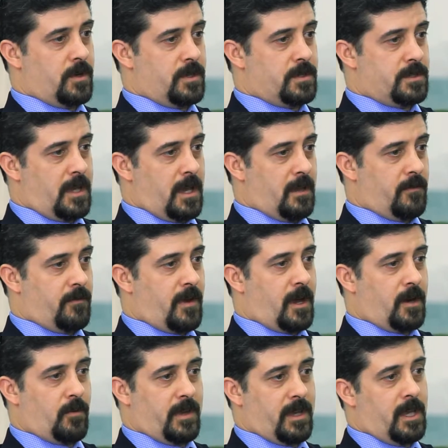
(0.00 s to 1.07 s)
safe, how do
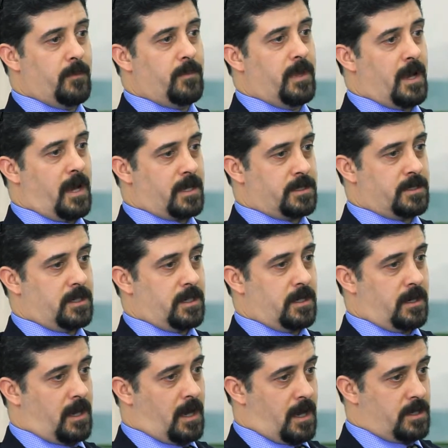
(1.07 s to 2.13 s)
we keep the oxygen and
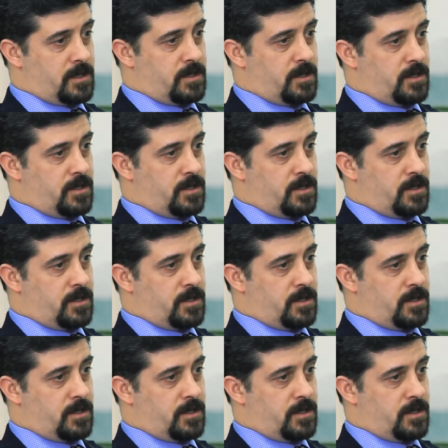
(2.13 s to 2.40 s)
hydrogen